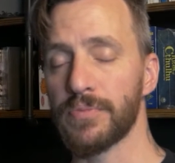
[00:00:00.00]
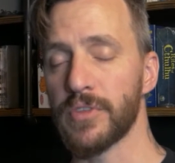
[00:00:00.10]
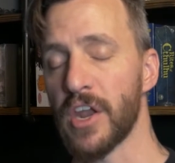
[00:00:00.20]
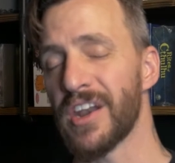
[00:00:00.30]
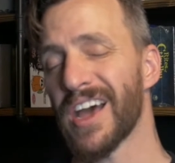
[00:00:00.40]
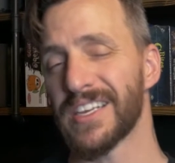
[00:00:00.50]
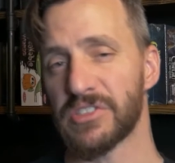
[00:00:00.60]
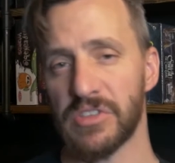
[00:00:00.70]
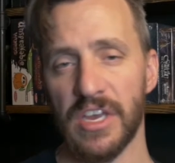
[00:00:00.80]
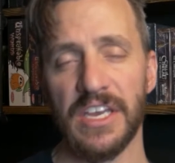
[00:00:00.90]
The
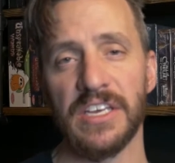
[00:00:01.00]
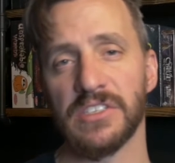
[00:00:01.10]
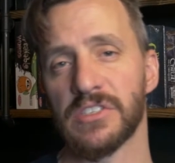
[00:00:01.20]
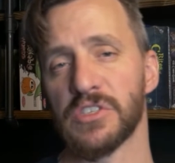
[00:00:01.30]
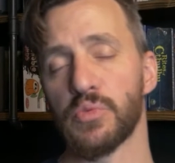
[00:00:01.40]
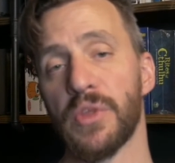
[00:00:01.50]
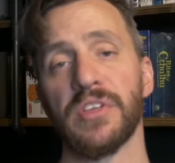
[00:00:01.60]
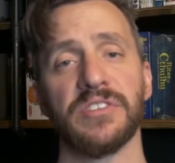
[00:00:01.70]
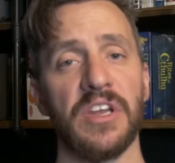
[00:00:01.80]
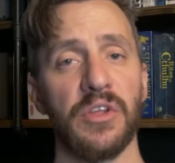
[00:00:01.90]
nice thing is with
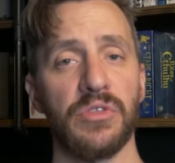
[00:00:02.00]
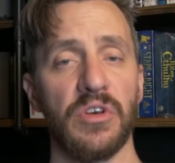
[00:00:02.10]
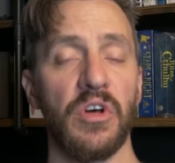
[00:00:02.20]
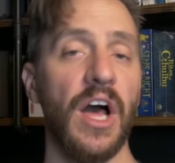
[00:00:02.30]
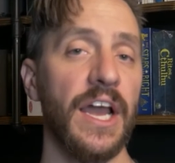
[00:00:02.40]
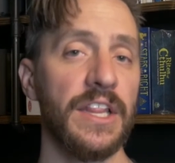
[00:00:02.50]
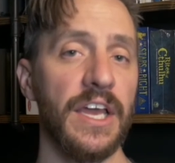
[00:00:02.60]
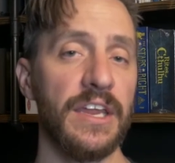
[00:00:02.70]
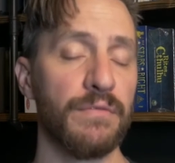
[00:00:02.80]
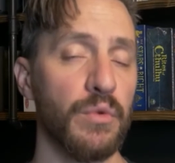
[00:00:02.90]
a zenithal
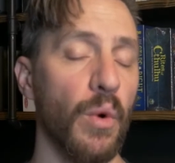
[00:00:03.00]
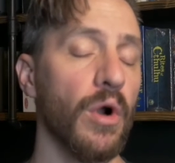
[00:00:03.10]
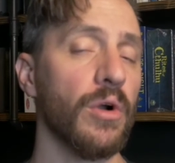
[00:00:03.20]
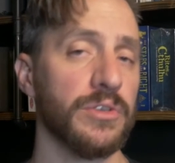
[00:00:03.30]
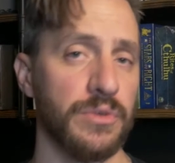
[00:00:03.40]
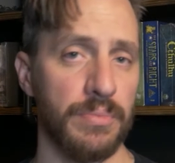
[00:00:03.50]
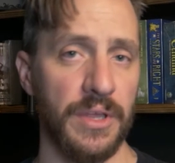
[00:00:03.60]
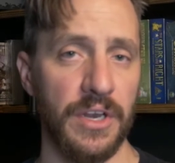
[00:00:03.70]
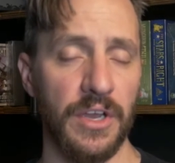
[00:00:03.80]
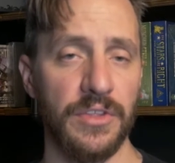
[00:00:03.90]
highlight, if you are also
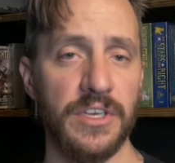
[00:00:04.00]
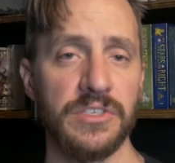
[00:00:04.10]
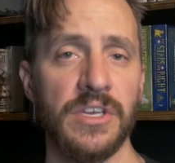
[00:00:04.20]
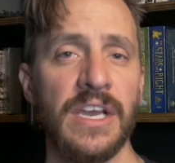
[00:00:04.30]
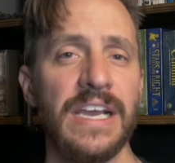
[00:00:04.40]
planning on this,